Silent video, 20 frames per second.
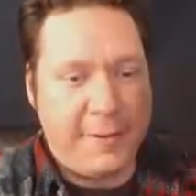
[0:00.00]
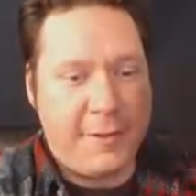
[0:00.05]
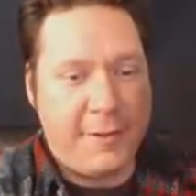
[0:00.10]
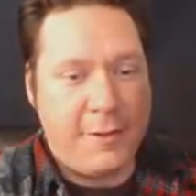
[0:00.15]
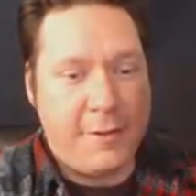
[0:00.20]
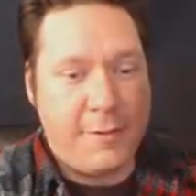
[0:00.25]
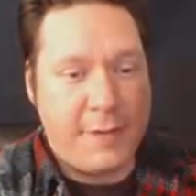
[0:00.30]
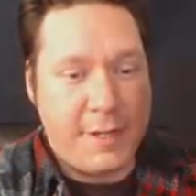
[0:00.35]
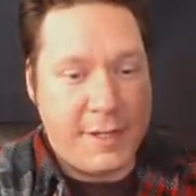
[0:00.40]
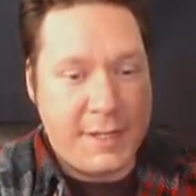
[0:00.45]
a
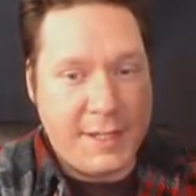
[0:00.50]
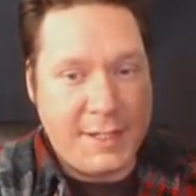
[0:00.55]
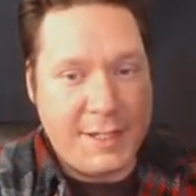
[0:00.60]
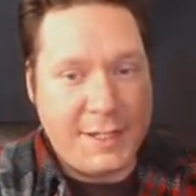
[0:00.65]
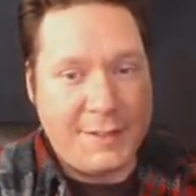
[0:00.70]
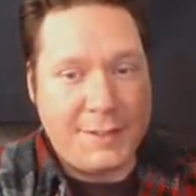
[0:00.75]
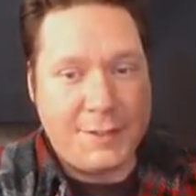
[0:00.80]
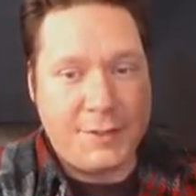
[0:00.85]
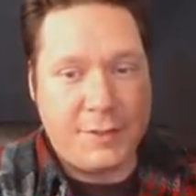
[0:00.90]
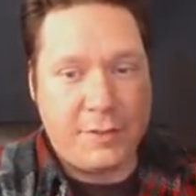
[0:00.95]
photo in
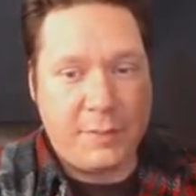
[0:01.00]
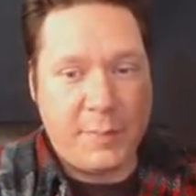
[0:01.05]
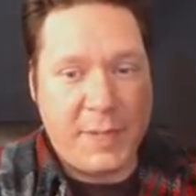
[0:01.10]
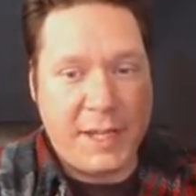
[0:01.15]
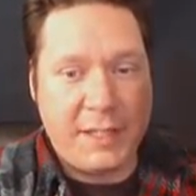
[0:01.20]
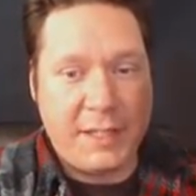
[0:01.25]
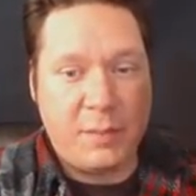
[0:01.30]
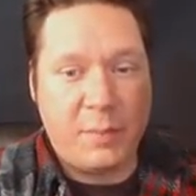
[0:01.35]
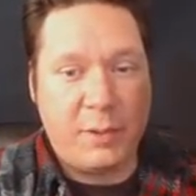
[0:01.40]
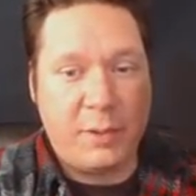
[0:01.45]
any digital
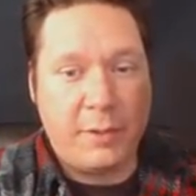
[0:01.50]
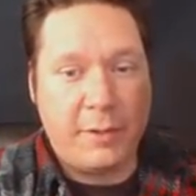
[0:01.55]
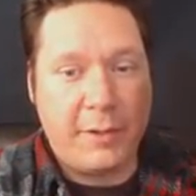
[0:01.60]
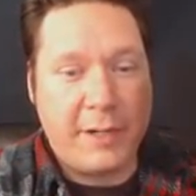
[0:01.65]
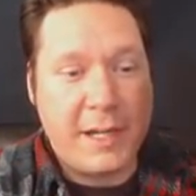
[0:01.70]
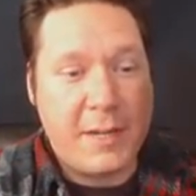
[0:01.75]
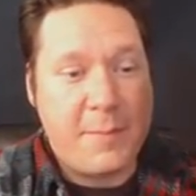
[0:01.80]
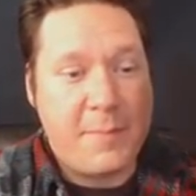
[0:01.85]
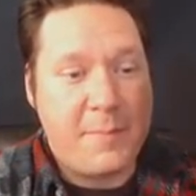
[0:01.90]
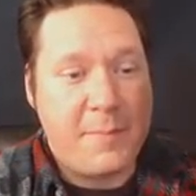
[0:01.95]
painting
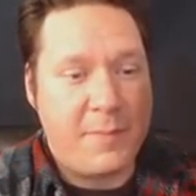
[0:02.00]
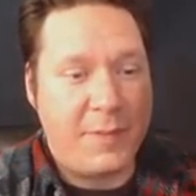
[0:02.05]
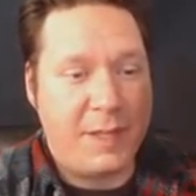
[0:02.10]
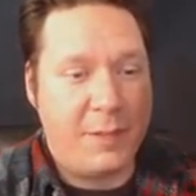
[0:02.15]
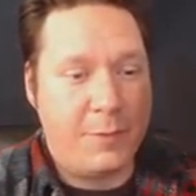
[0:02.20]
program,